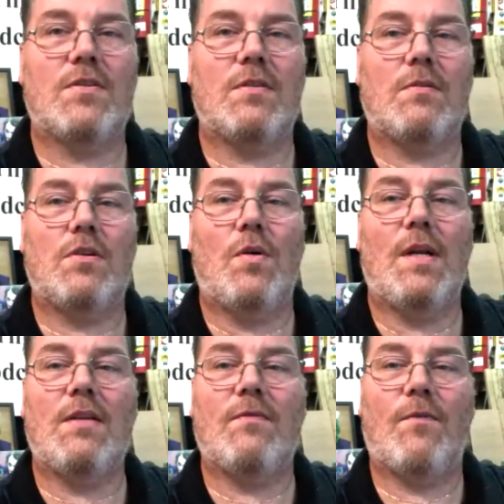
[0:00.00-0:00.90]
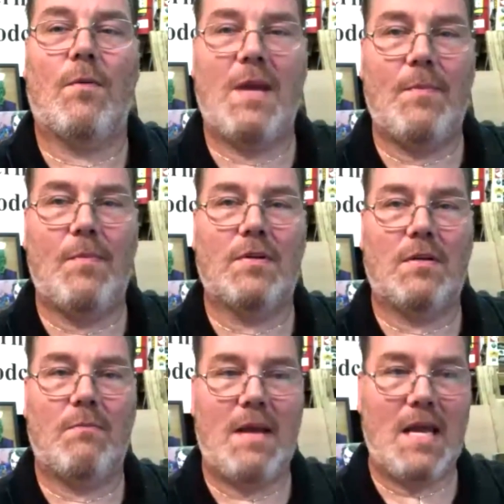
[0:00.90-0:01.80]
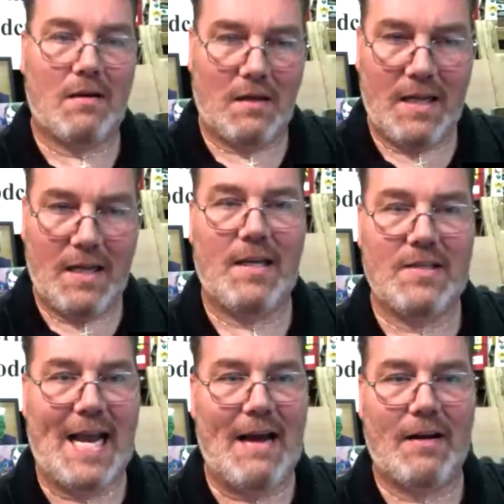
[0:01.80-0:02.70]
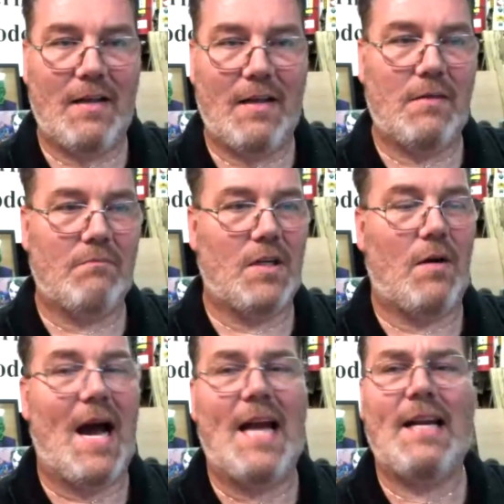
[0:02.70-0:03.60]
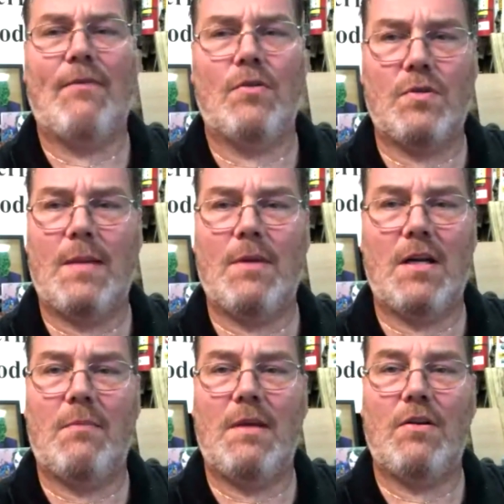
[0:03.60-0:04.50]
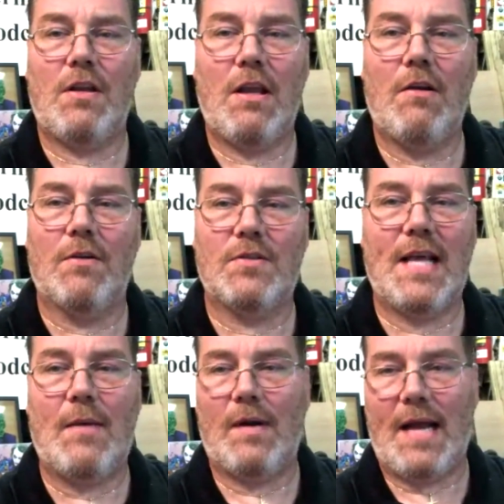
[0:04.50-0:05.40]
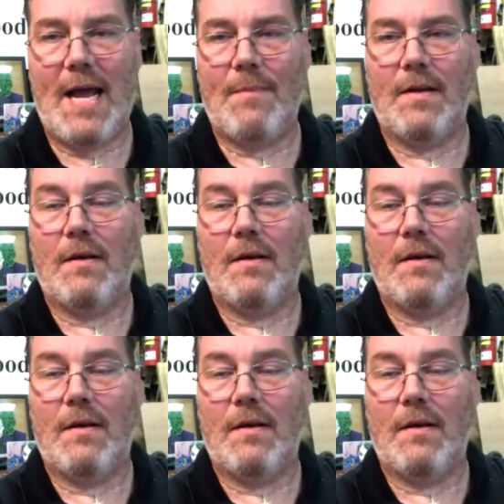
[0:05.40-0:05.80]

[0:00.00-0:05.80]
doing it for people to make livings out of it, I never dreamed in a million years that would happen.